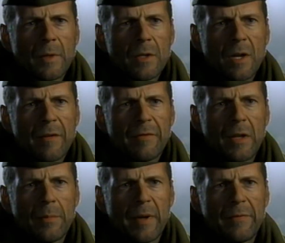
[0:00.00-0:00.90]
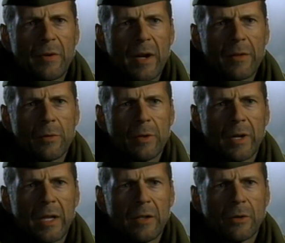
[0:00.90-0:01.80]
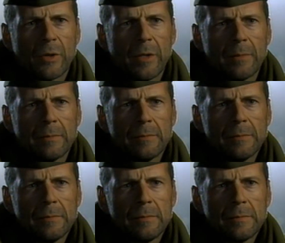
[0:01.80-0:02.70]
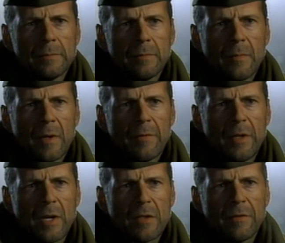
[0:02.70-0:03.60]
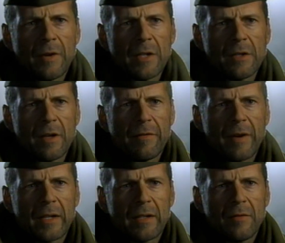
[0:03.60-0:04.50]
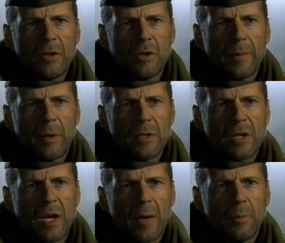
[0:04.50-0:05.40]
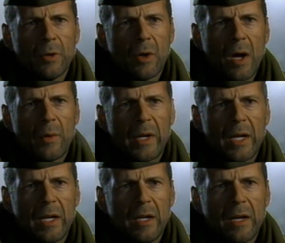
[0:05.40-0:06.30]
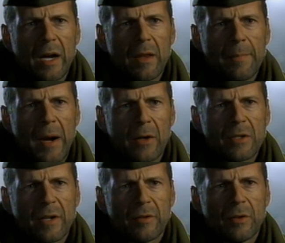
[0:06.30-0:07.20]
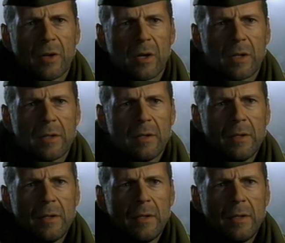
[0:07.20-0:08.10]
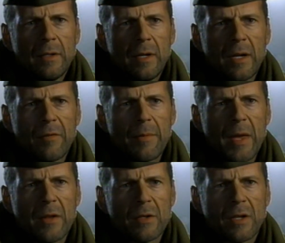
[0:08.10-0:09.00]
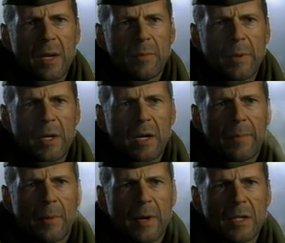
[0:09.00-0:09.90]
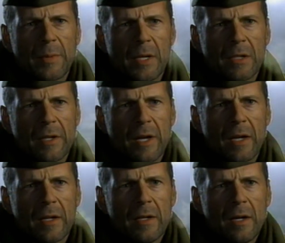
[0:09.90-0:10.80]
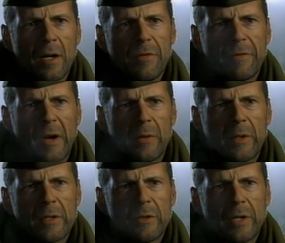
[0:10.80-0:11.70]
Scott followed Bedford out through the night latrine. If he testifies to that fact, every German in this camp will know how we get in and out of the barracks after dark. And every man in this camp would be compromised because of that. Are you following this,